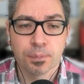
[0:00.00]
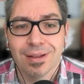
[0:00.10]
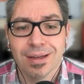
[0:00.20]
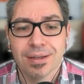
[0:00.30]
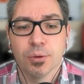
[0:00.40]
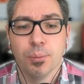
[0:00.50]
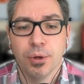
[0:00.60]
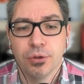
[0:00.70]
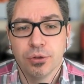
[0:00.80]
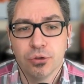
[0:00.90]
There's a
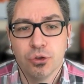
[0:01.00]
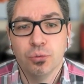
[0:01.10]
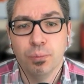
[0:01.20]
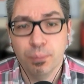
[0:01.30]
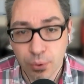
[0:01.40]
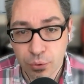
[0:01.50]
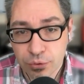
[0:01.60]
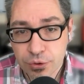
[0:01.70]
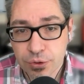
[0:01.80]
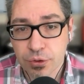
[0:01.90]
button to
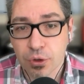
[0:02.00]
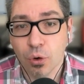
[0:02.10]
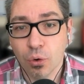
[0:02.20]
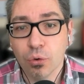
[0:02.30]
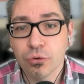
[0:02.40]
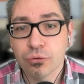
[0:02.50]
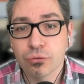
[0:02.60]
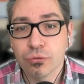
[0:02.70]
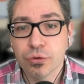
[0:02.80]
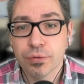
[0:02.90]
pause all the
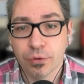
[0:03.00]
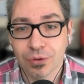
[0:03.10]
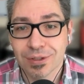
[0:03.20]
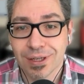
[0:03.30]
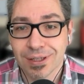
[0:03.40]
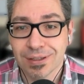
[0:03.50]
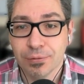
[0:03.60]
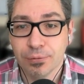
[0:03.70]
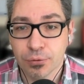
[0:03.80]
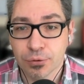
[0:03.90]
rules for the selected
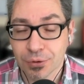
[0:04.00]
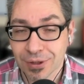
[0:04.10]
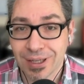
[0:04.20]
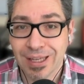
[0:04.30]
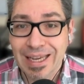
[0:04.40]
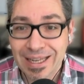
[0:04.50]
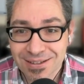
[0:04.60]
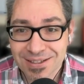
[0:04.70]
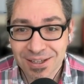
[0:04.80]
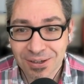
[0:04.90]
folder in a
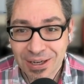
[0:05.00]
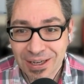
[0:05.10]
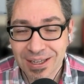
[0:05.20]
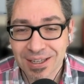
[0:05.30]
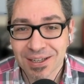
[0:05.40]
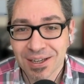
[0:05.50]
single click.